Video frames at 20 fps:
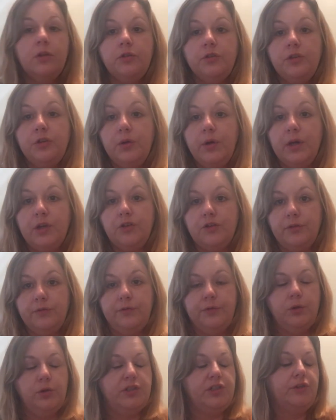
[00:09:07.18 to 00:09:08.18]

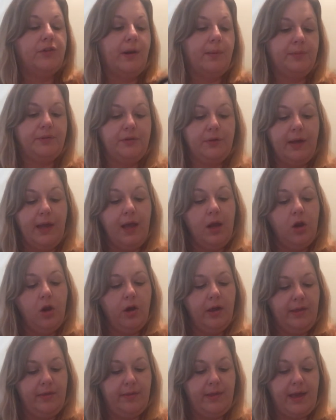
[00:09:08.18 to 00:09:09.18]
240 grams. So you get a
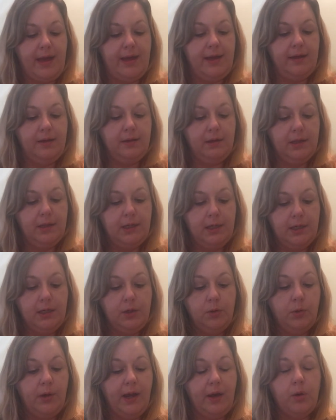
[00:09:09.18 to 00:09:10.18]
lot in there.
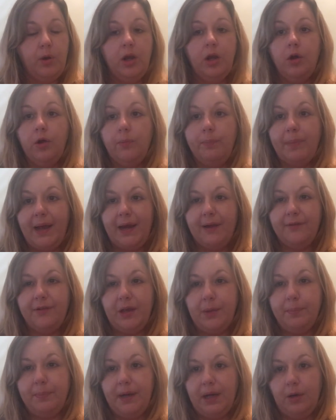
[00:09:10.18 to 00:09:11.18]
You get quite a lot of bang for
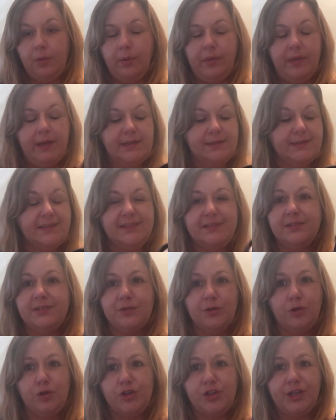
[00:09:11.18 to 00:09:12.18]
your buck with this because it's
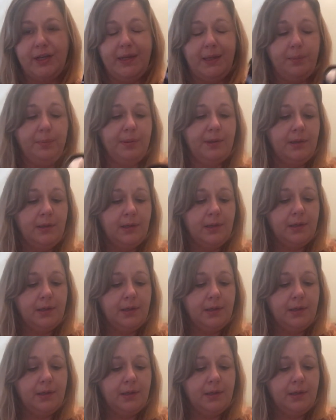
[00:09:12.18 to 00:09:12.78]
not cheap.